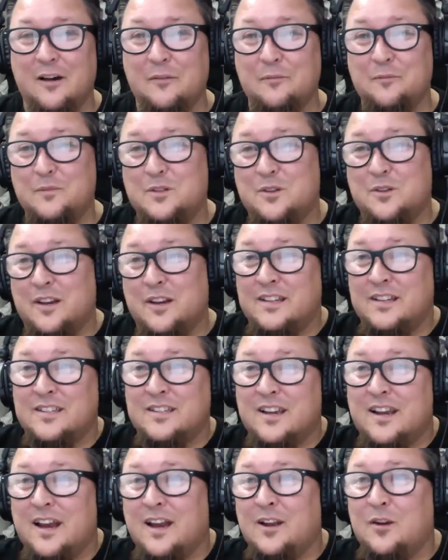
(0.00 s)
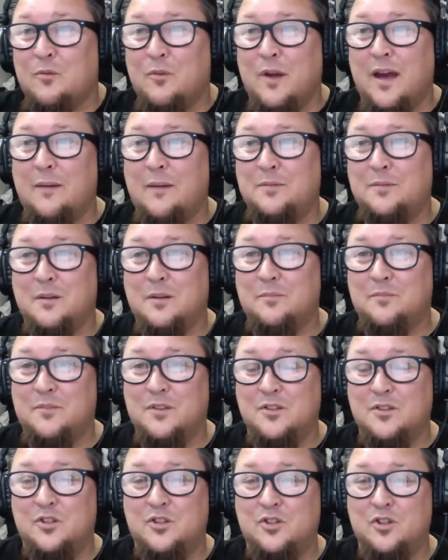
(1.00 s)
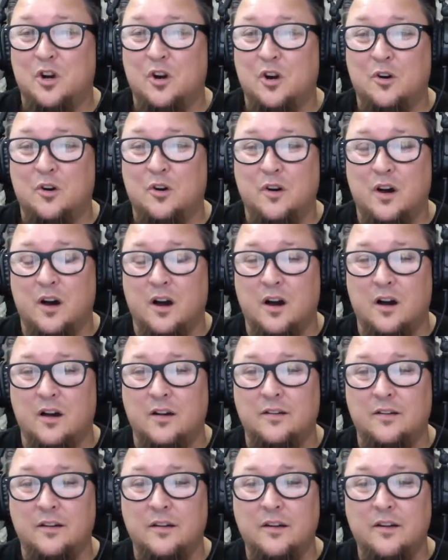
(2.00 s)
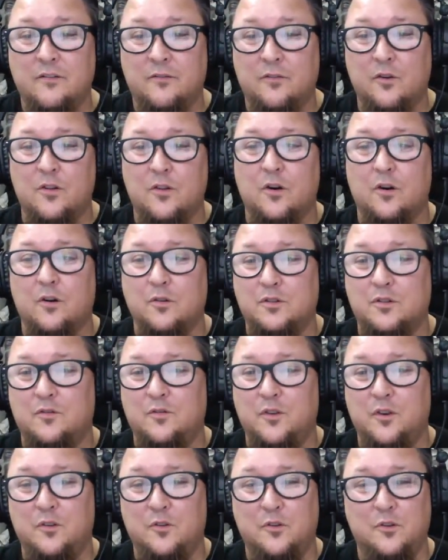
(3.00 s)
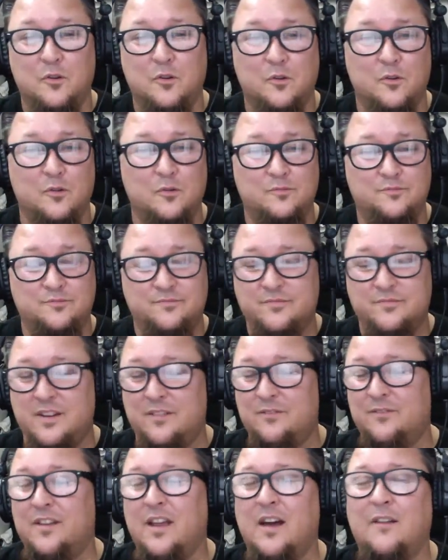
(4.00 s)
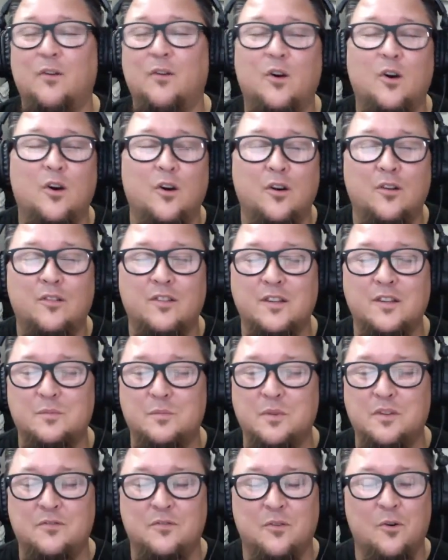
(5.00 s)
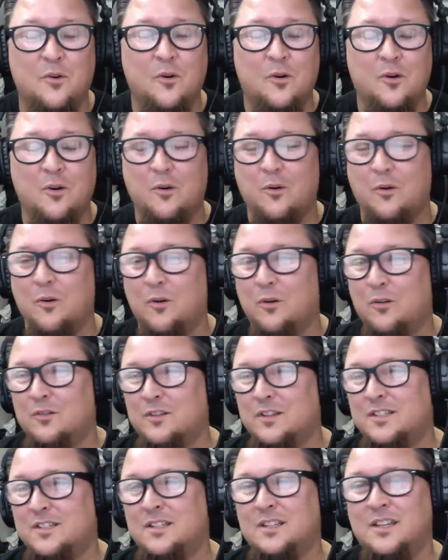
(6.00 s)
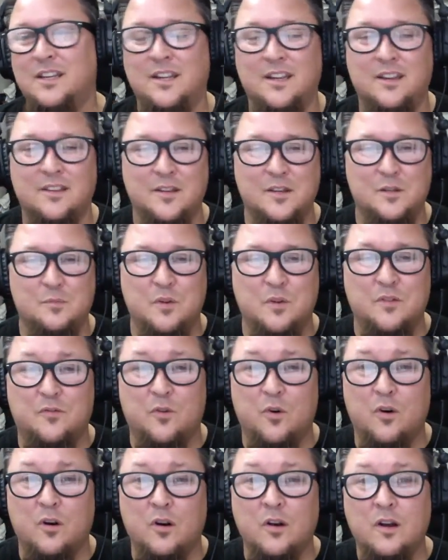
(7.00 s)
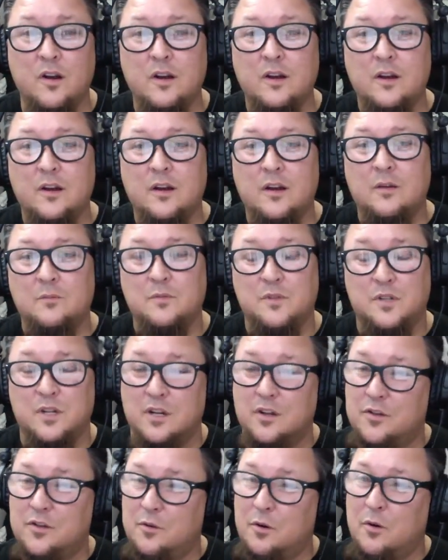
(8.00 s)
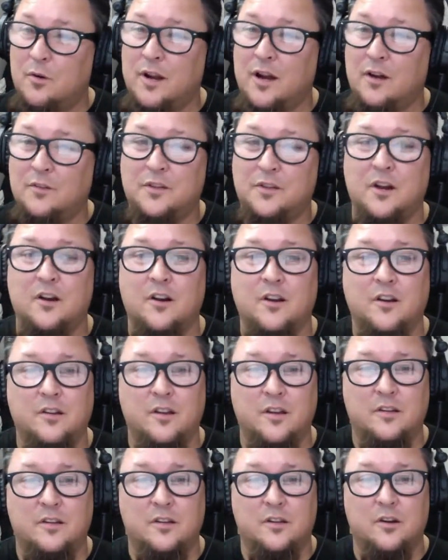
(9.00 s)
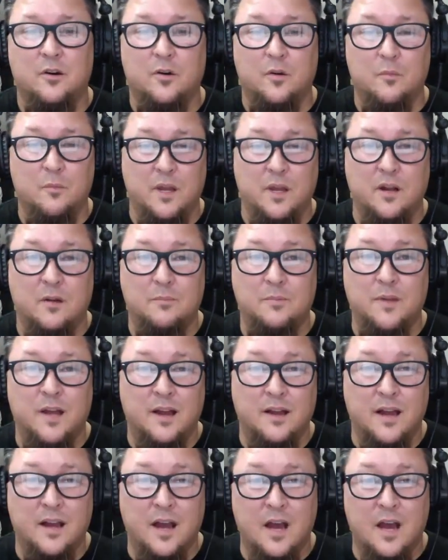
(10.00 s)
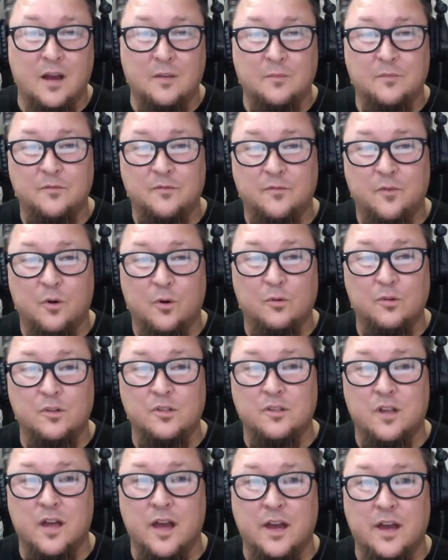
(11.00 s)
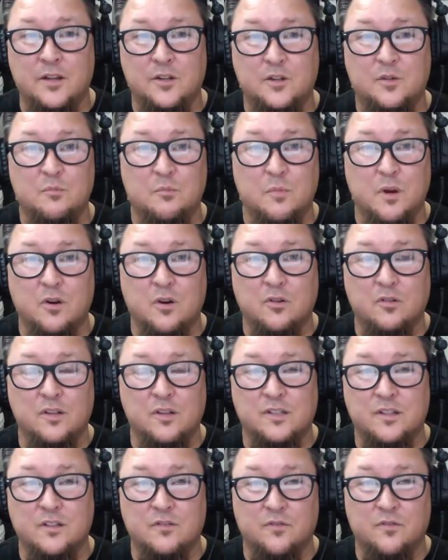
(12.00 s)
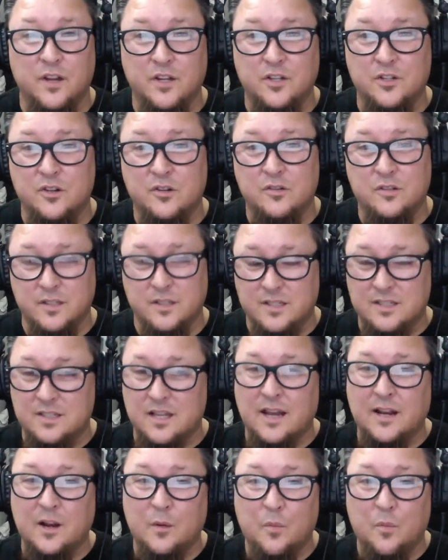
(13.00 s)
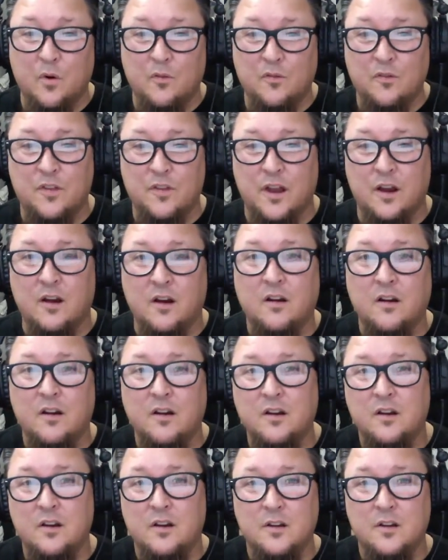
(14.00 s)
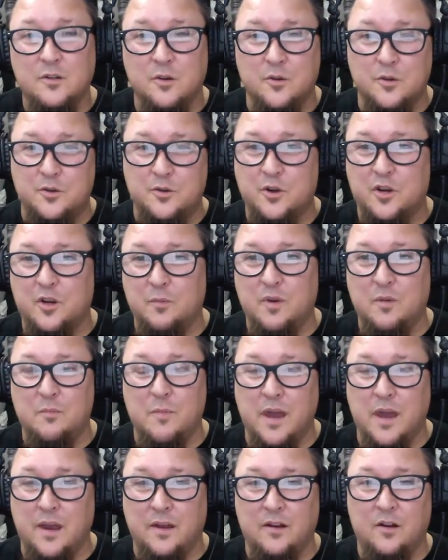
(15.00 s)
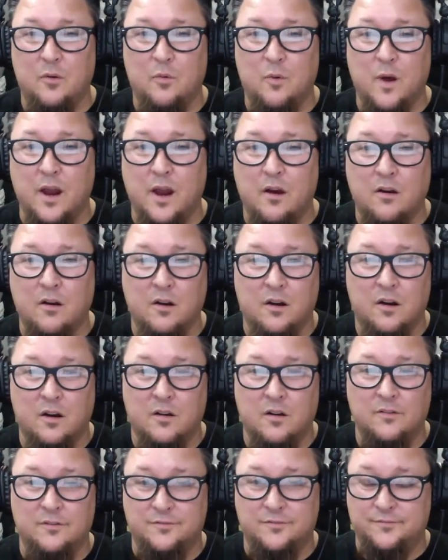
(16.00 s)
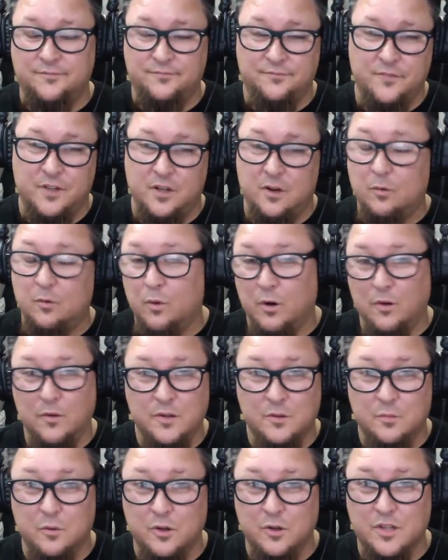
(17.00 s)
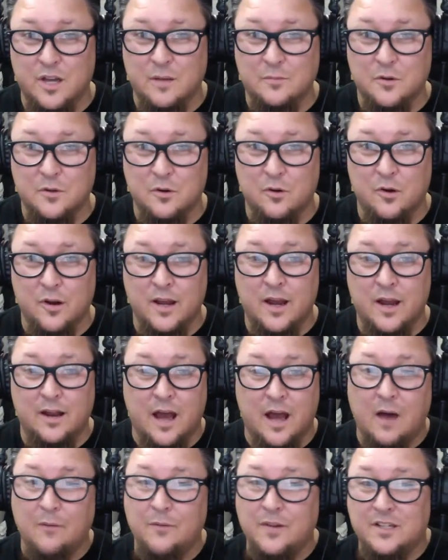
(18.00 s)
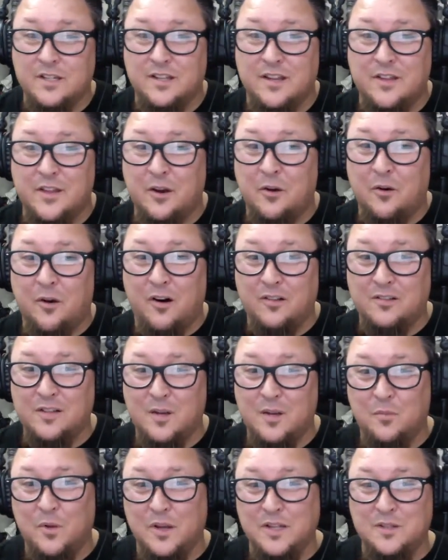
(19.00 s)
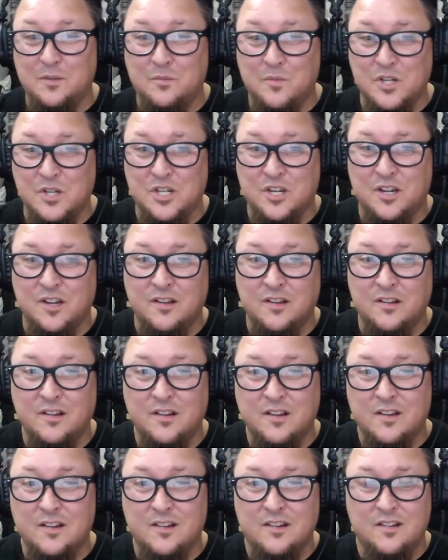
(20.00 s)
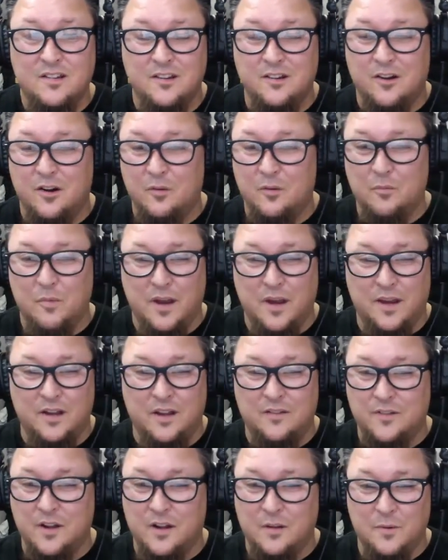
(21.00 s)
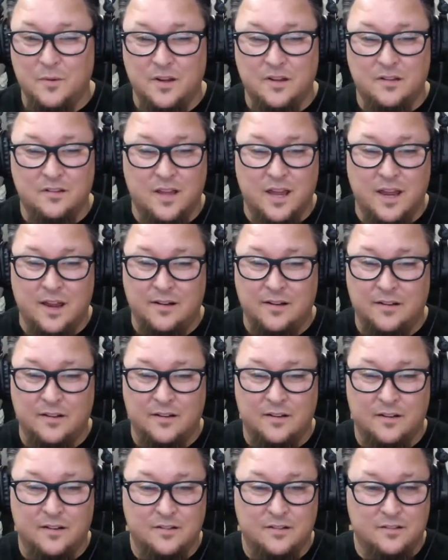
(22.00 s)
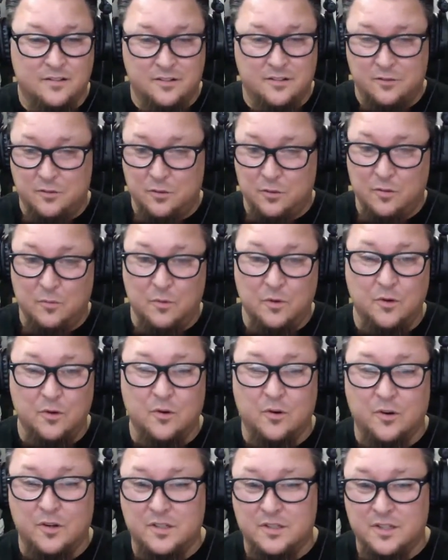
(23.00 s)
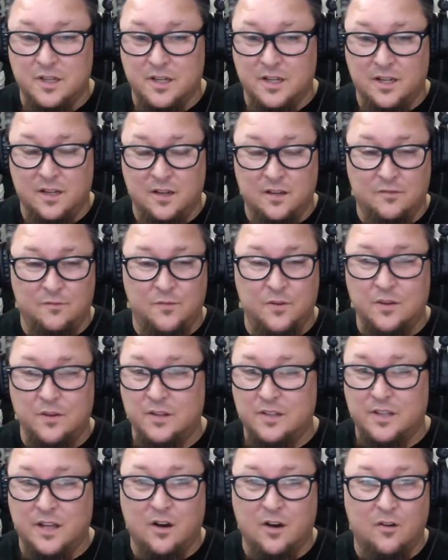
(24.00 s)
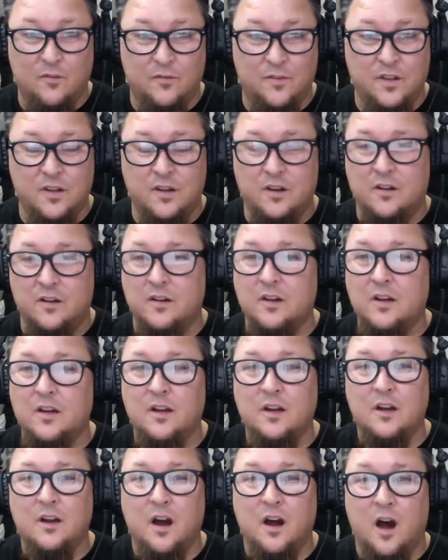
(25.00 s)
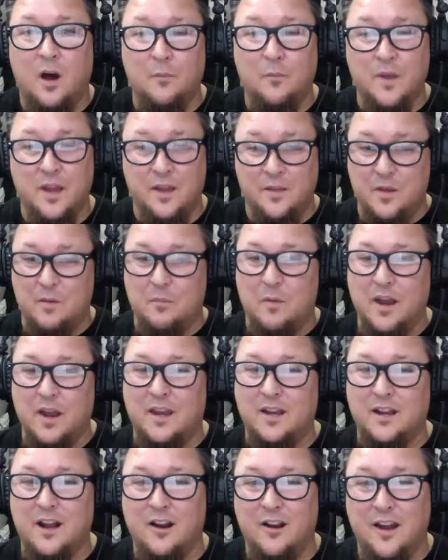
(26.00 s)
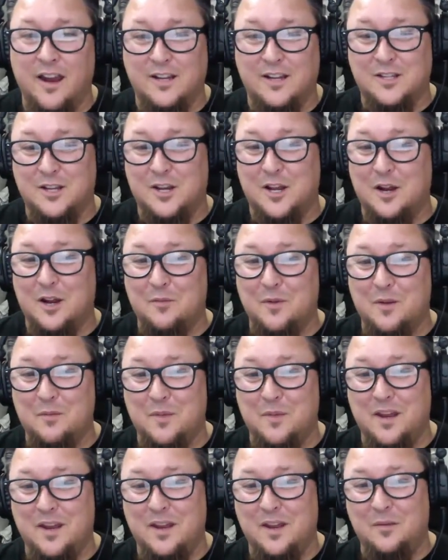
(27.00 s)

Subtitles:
So I guess that kind of wraps up this show. For those of you who have never heard this before or listened to any of these before, I'm just going to throw it out there. You need to go to meetup.com/mirrorless adventures and sign up over there so that you can be made aware of where these workshops are going on. Obviously, they don't all take place in Michigan. Mike and I've done them in Atlanta, doing them in New York City, Philadelphia. And then Mike and I are actually going to be meeting